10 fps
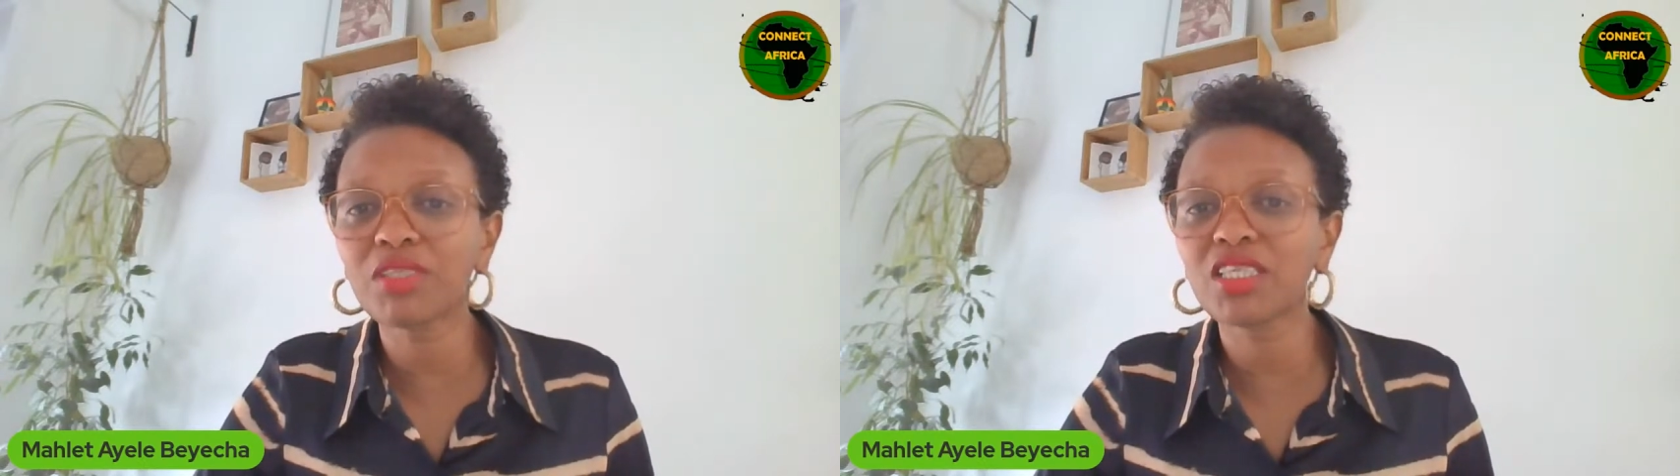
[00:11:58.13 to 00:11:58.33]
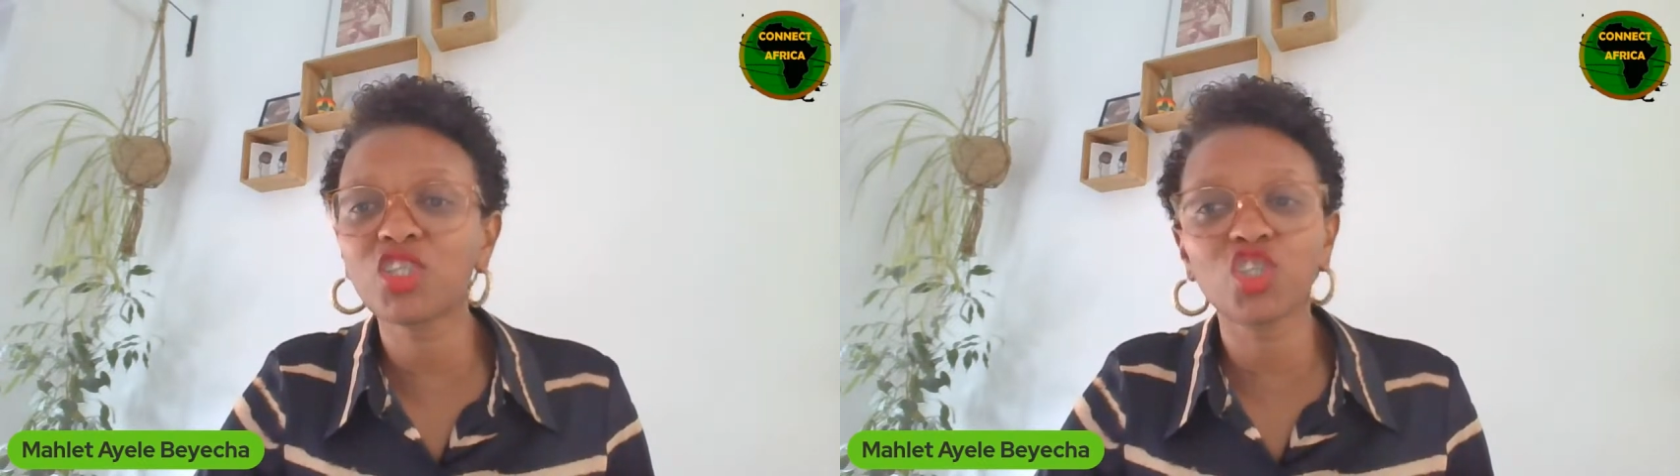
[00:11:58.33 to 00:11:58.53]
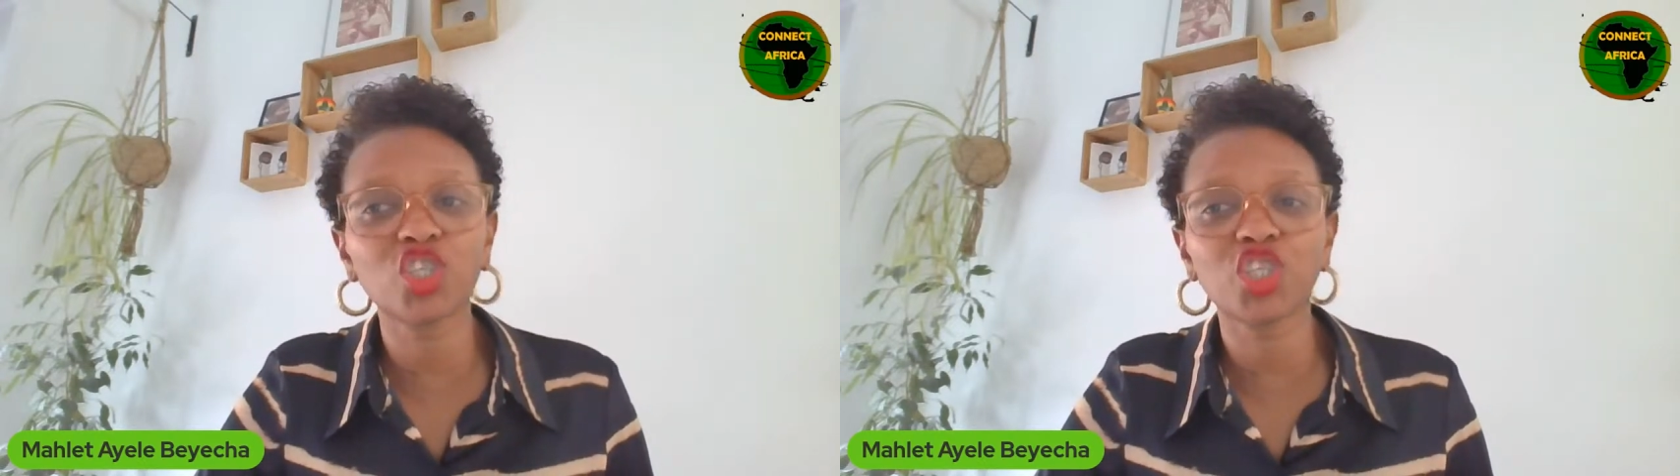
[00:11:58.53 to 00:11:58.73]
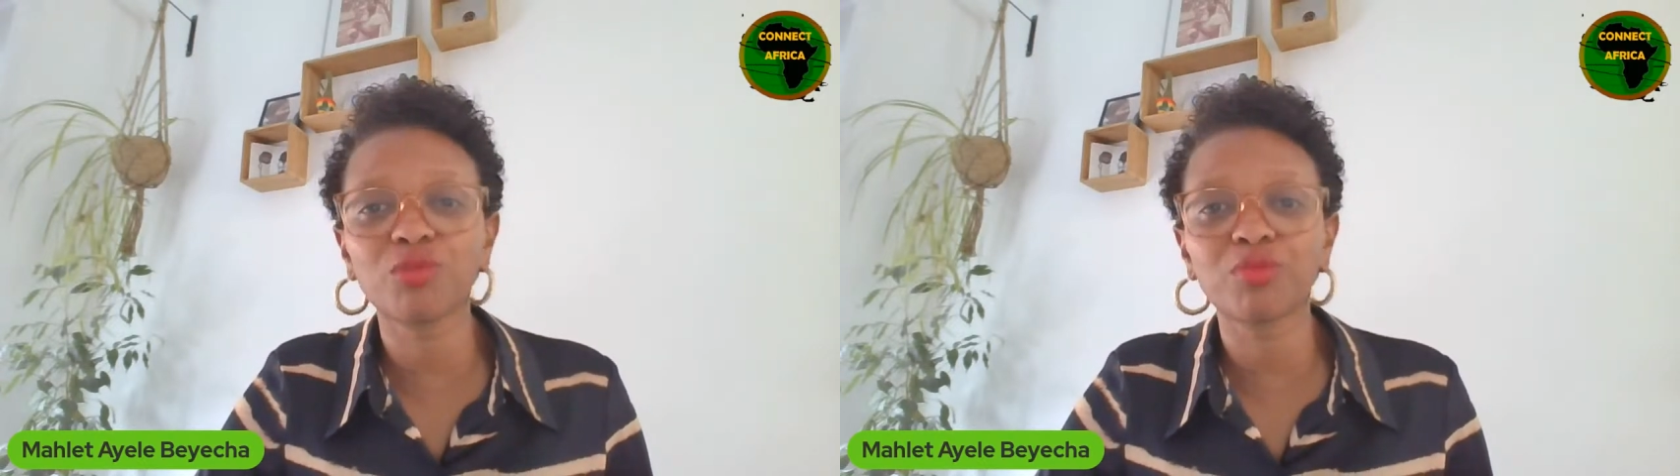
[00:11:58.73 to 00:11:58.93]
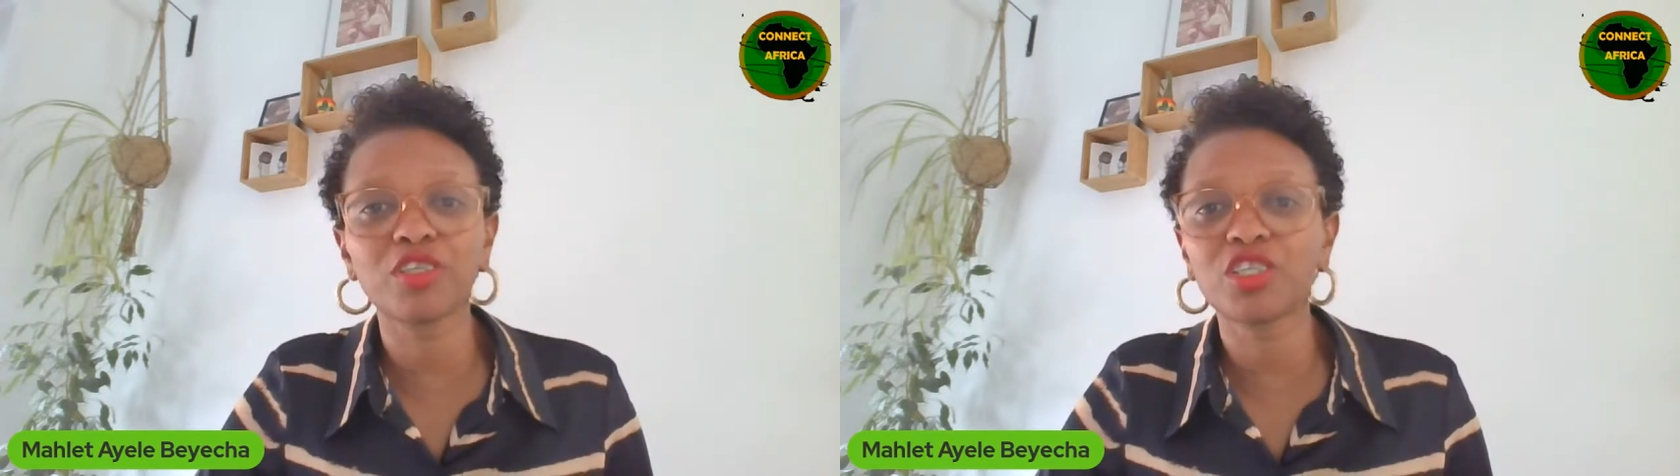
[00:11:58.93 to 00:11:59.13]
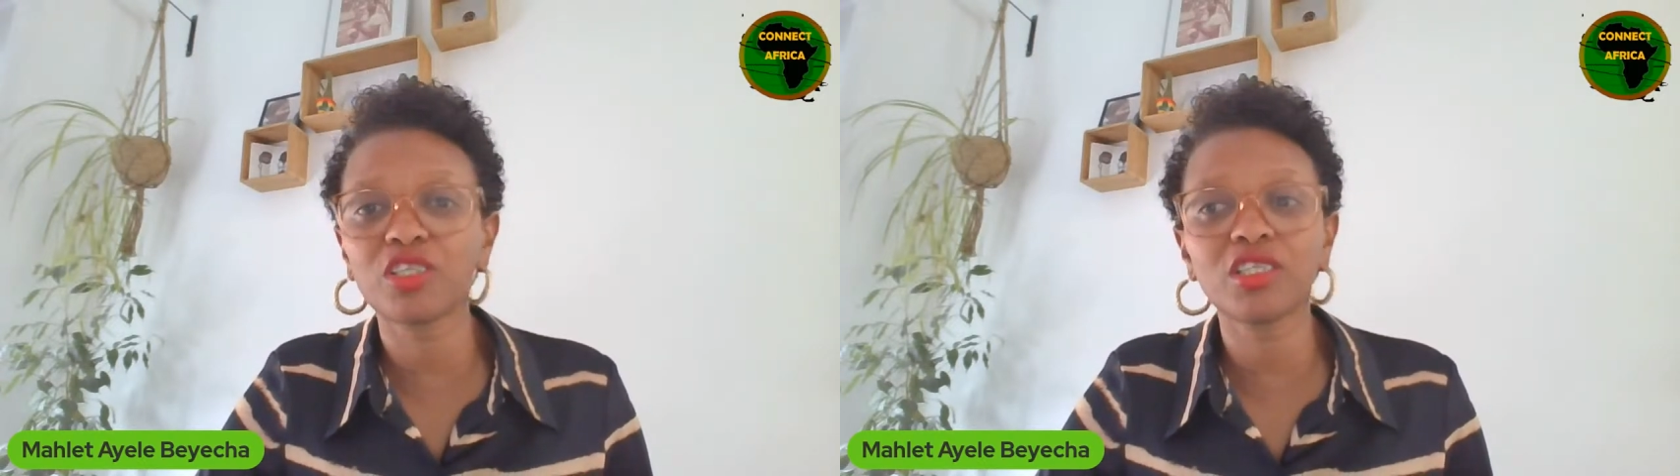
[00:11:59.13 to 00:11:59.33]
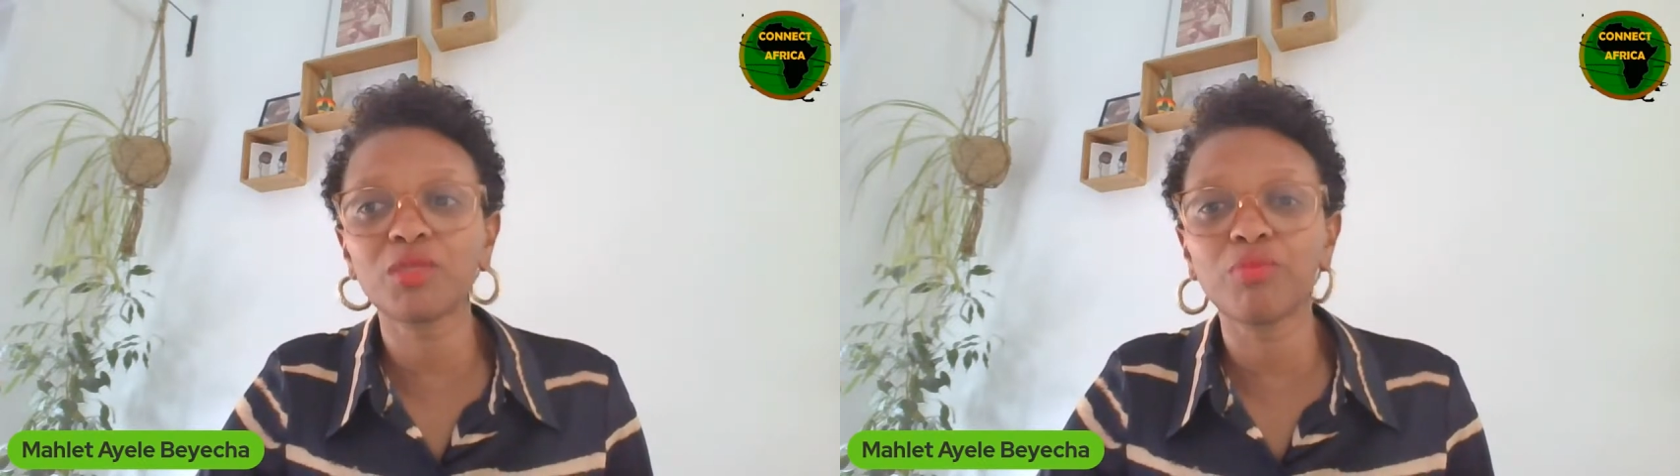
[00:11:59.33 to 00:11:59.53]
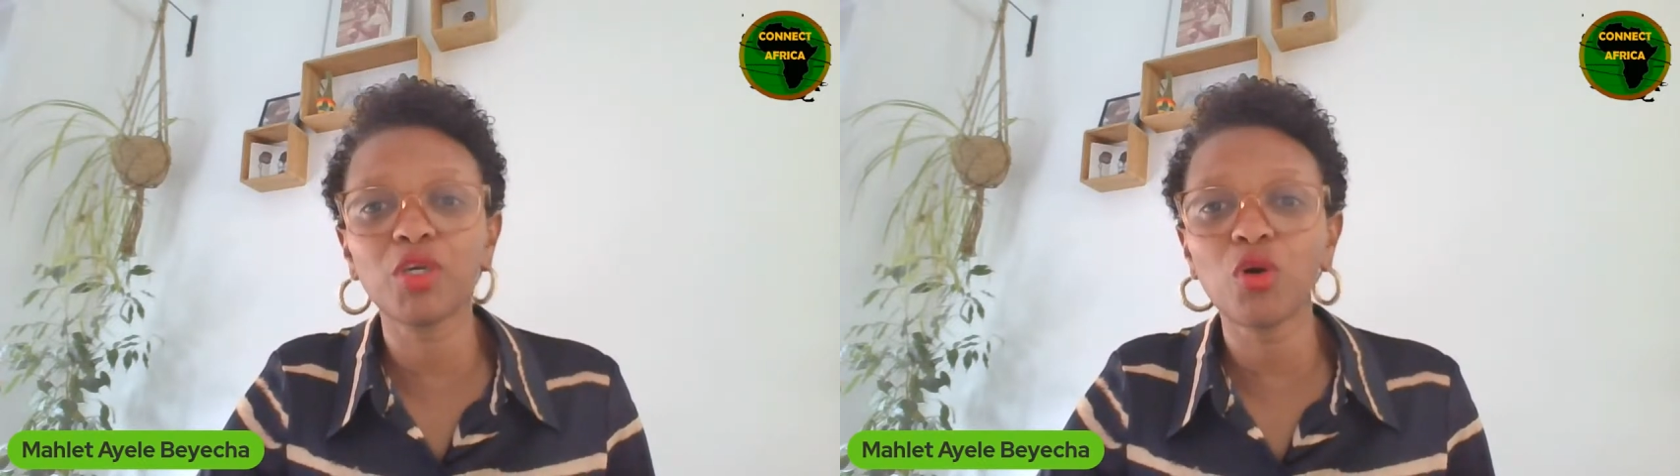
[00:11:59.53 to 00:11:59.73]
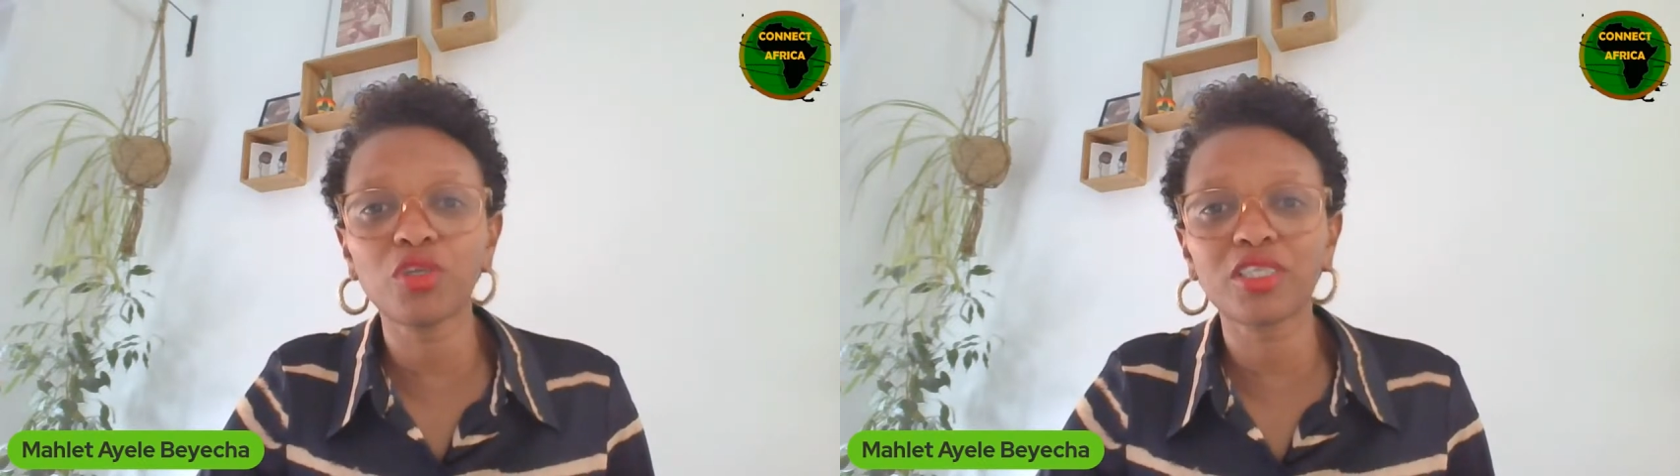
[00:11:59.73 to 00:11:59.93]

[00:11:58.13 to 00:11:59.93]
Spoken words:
citizenship it's beyond